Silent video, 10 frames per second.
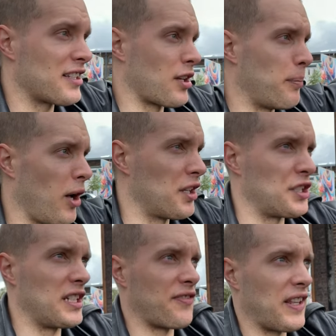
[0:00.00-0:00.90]
so
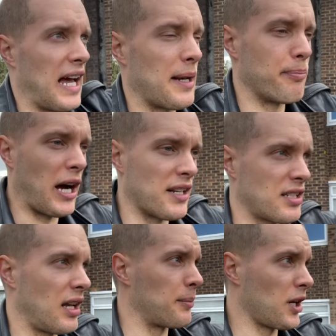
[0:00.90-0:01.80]
apologies for that, but
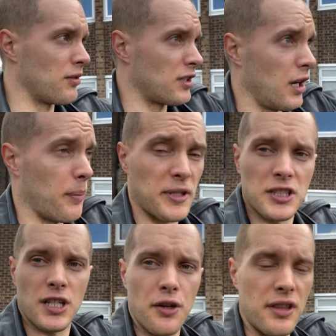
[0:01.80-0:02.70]
I'm going to go up and
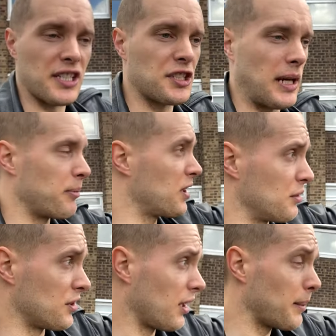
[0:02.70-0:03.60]
show you this ship because
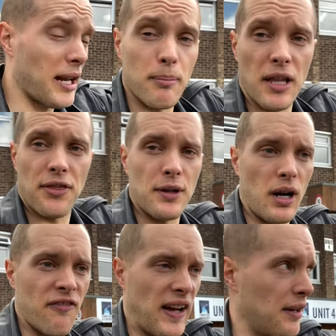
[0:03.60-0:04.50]
it's only about a month ago I
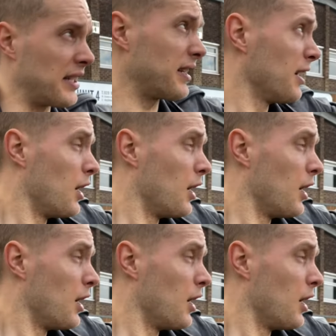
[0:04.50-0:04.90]
found it